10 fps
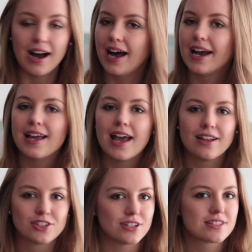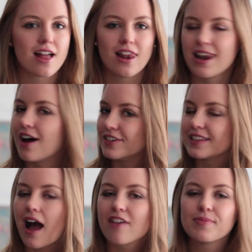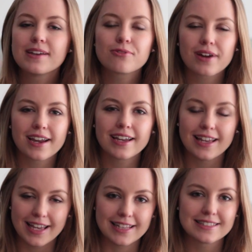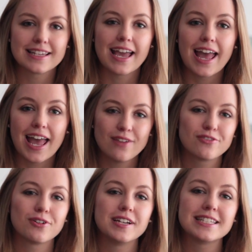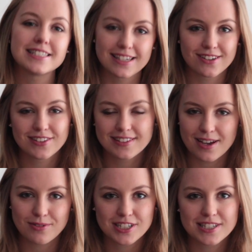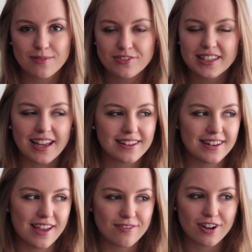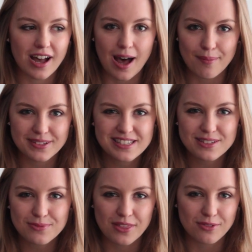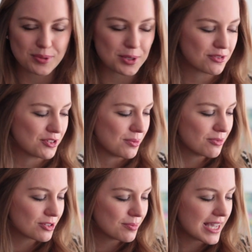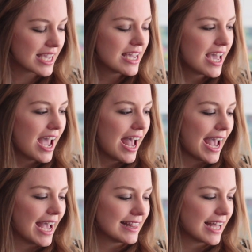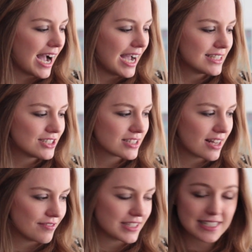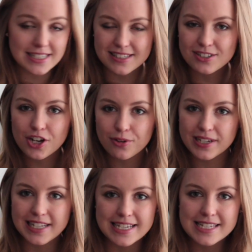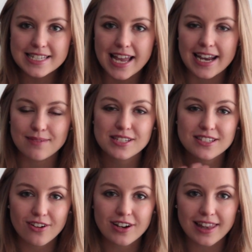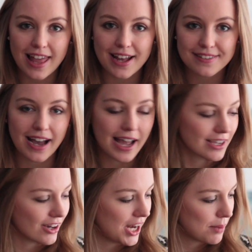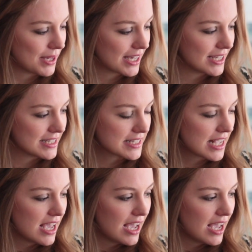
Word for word: I just love it. I've been wearing it every single day, which is something that never happens with a perfume for me. And I just love it. This is a new release and I'm so glad that I got it because